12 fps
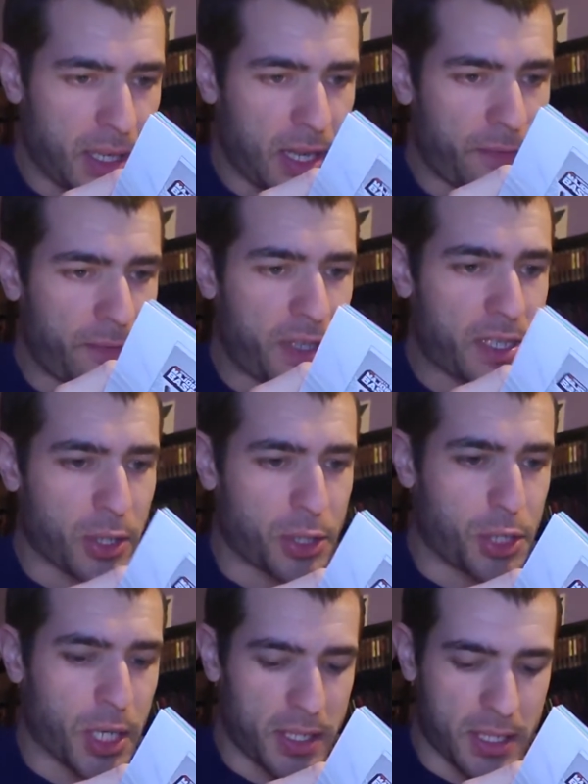if these are
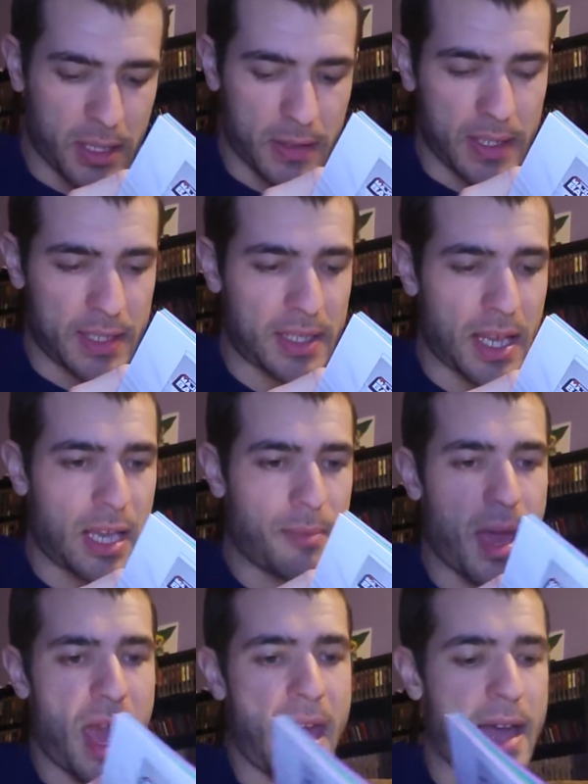just the
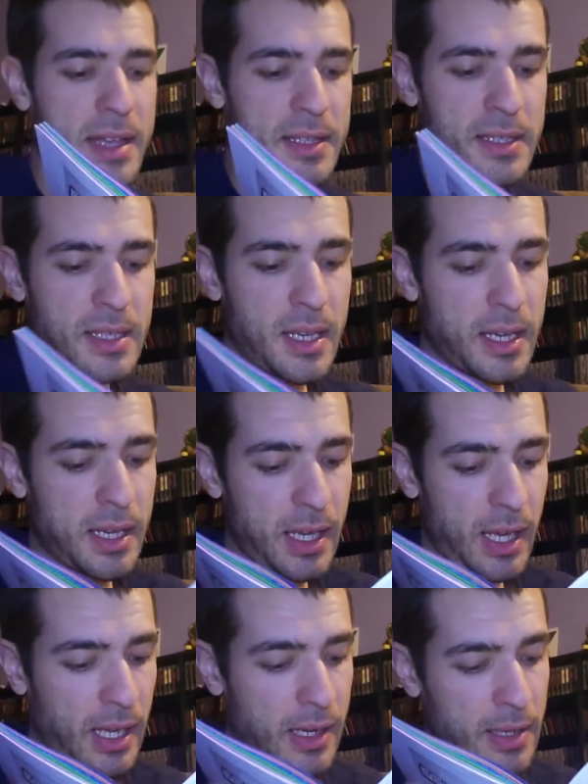same as
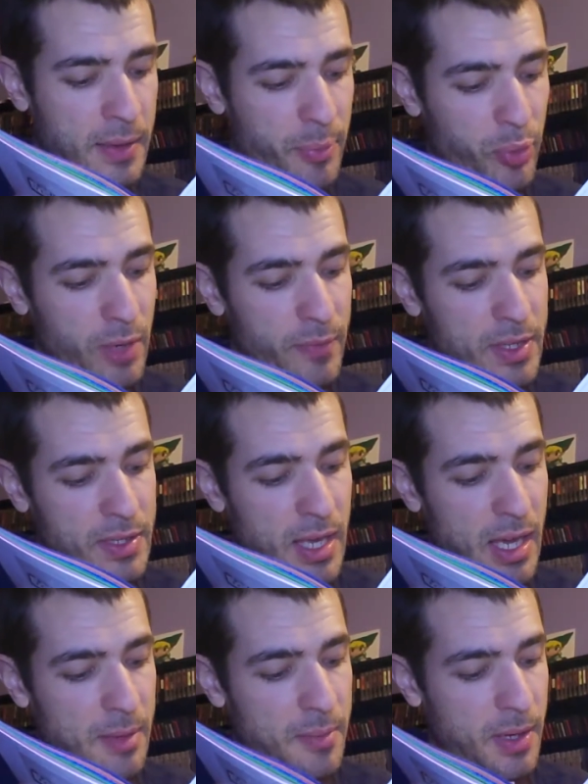in the previous
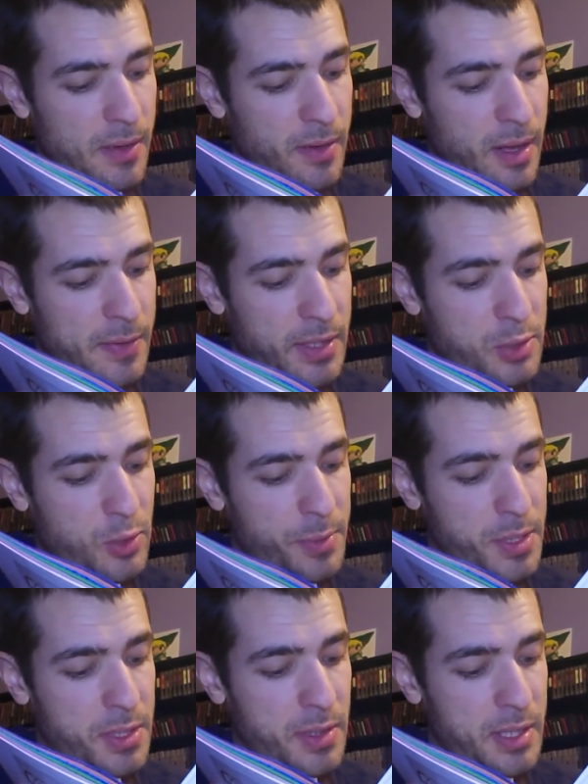game, the
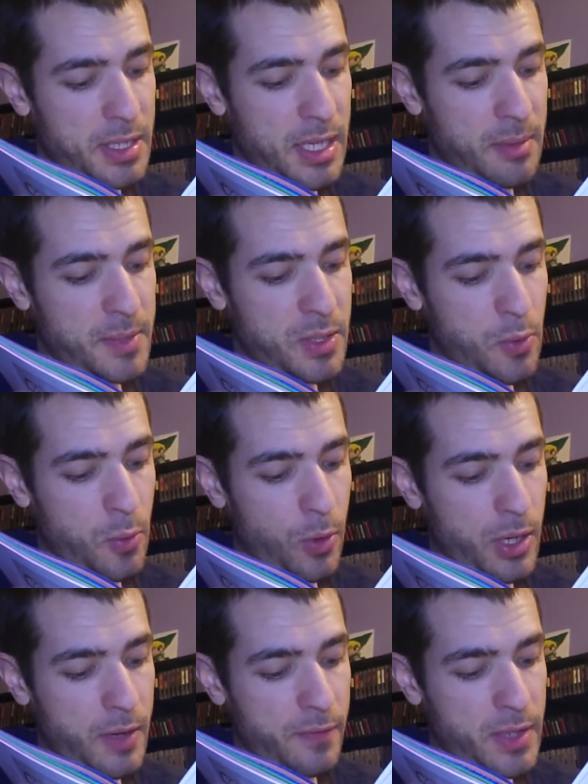descriptions of the teams,
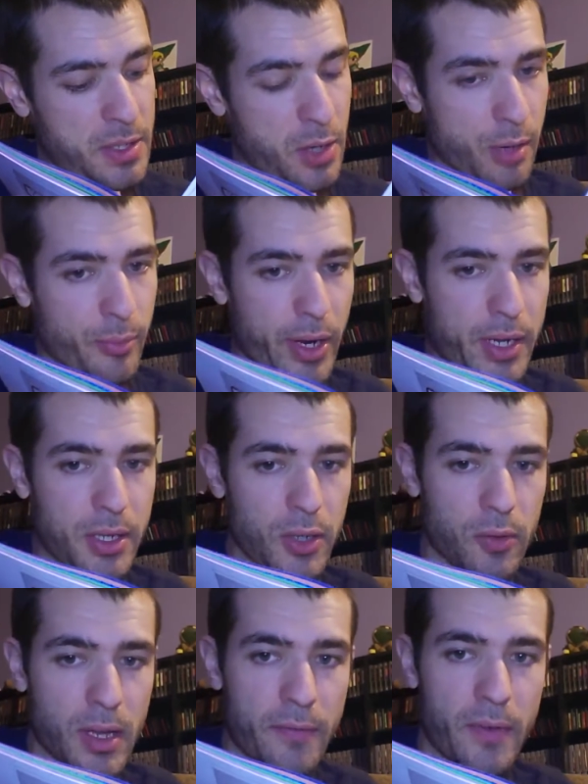or if these are brand new.
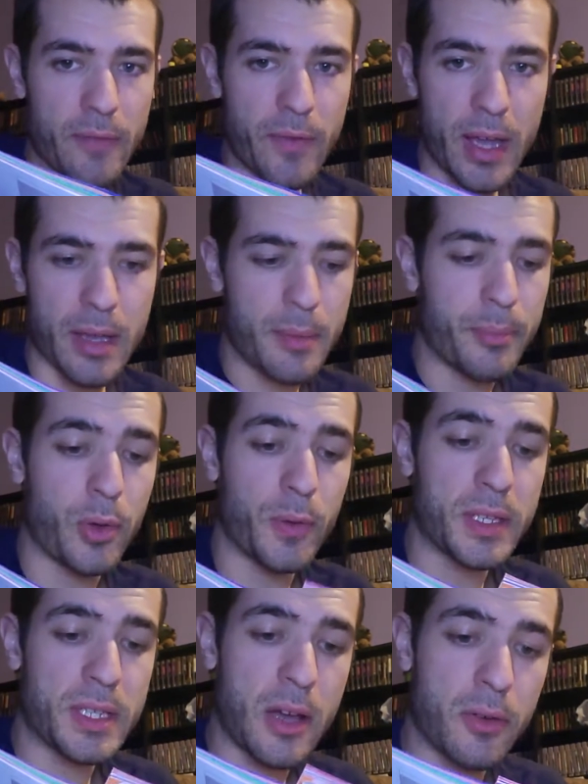If I pull
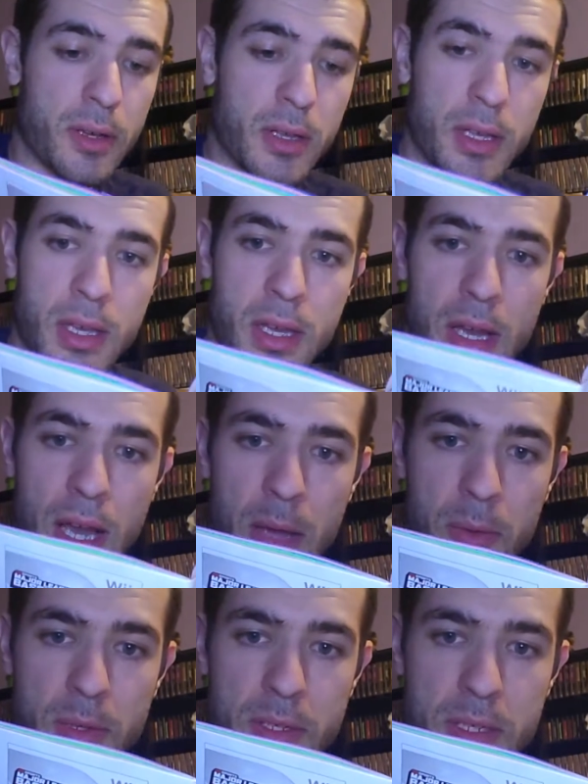this out, I
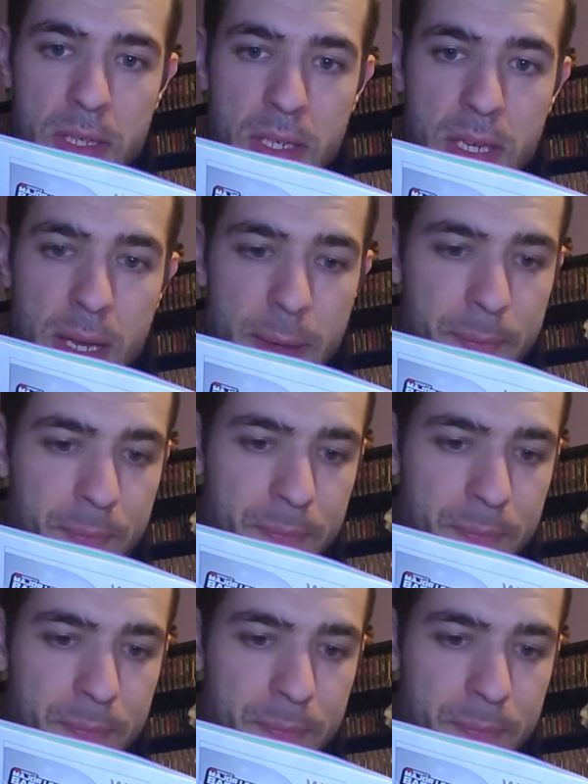will see... yeah,